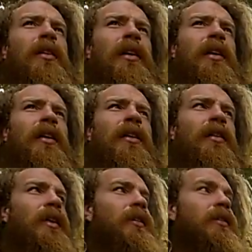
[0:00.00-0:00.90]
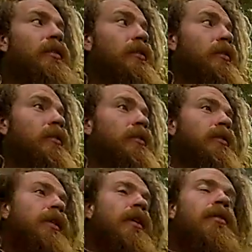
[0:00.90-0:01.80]
and that
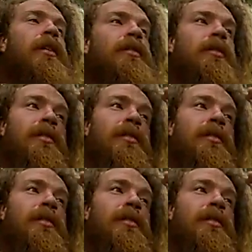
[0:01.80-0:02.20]
I